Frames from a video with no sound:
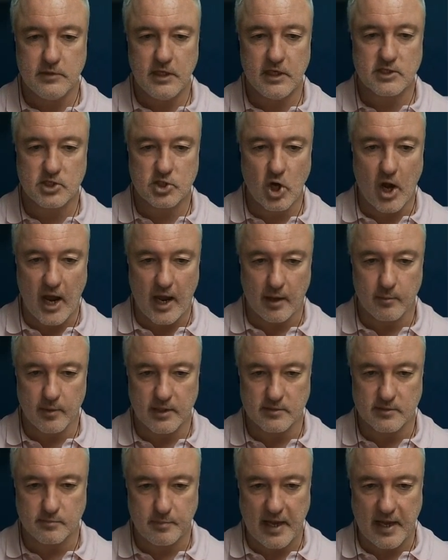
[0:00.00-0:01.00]
It's trying,
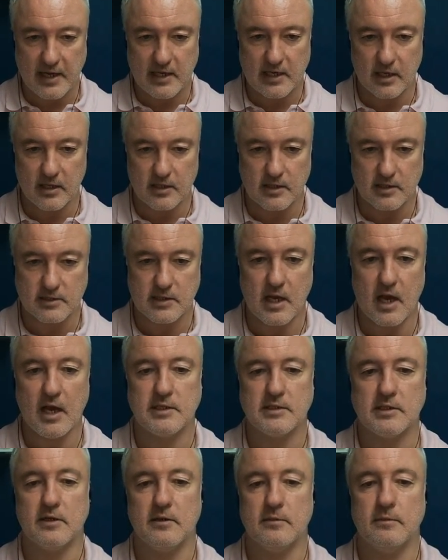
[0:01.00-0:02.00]
but it's battling in those
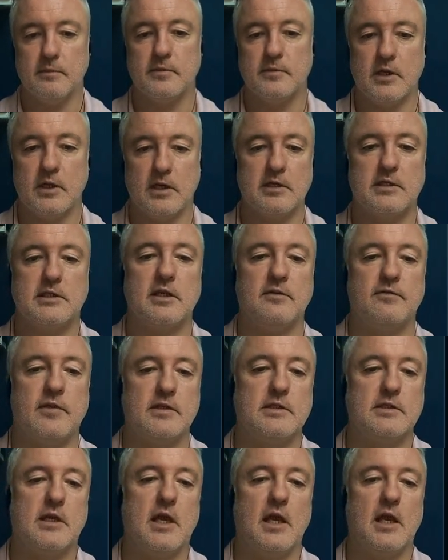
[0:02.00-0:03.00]
highs here. So let's see if
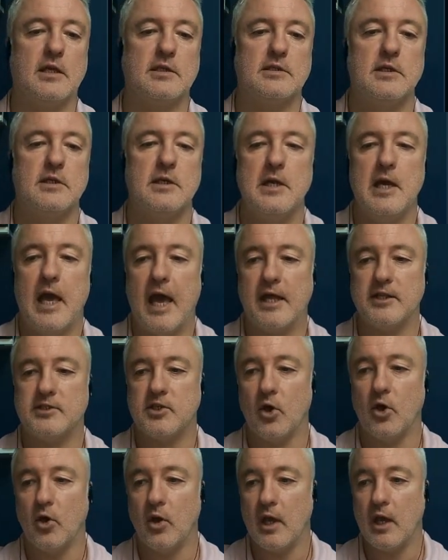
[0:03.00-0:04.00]
that's the case. And
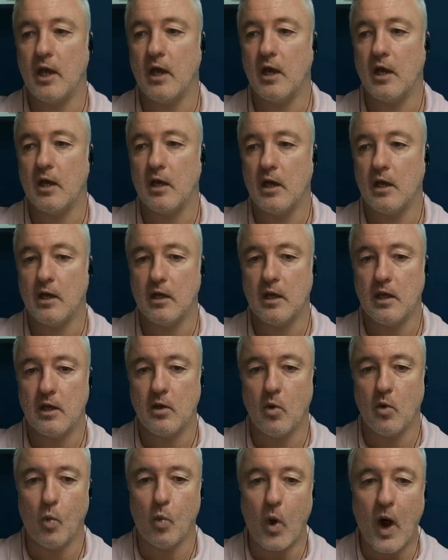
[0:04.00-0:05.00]
so
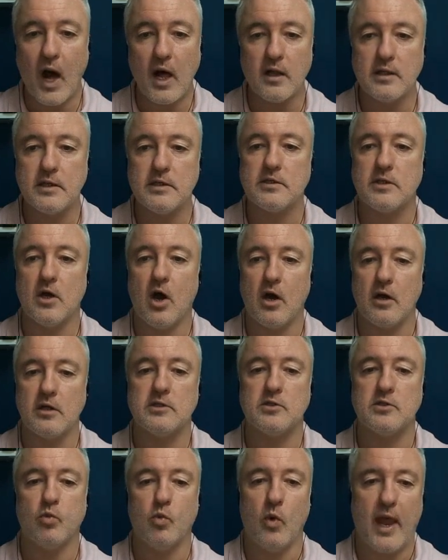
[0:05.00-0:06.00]
while it is on
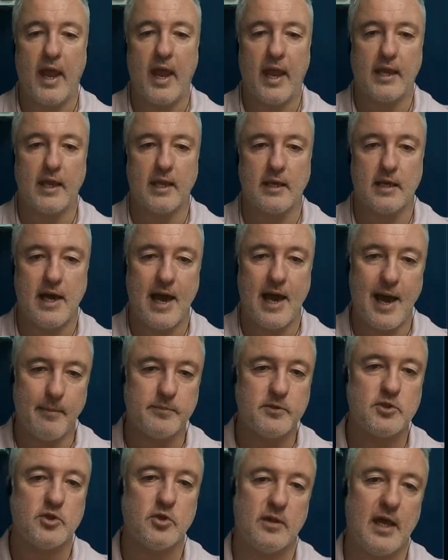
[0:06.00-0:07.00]
its way
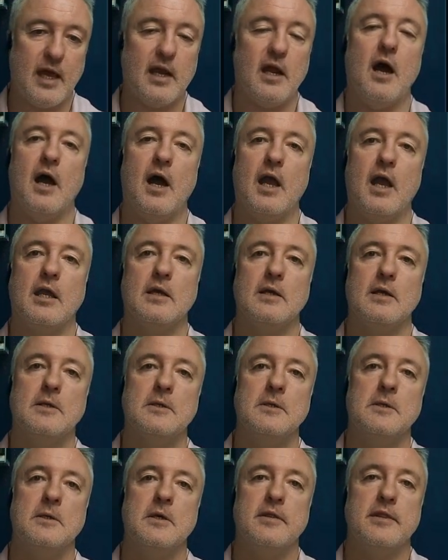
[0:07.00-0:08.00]
up to that high,
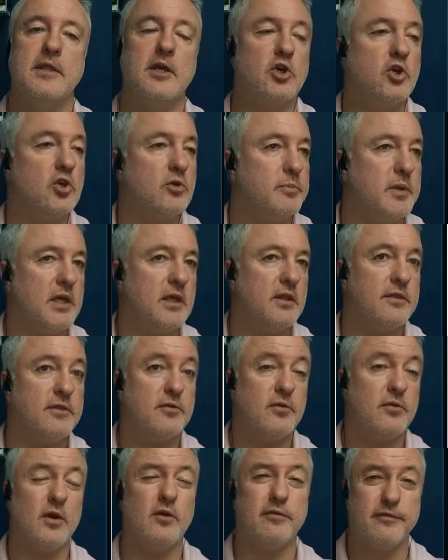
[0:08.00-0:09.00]
there could be
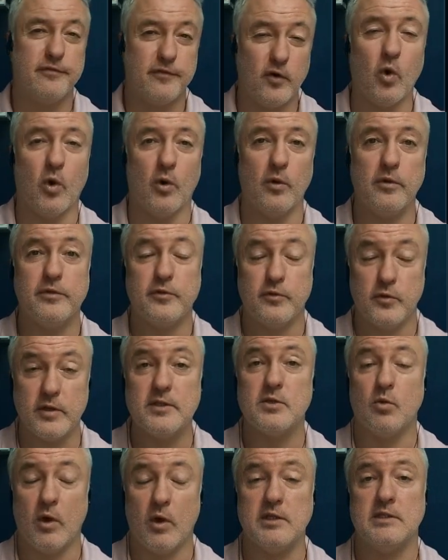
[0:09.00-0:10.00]
3 or 4
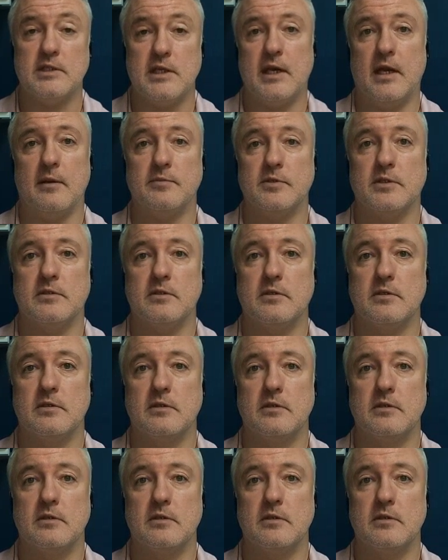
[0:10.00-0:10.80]
3 to 1 setups.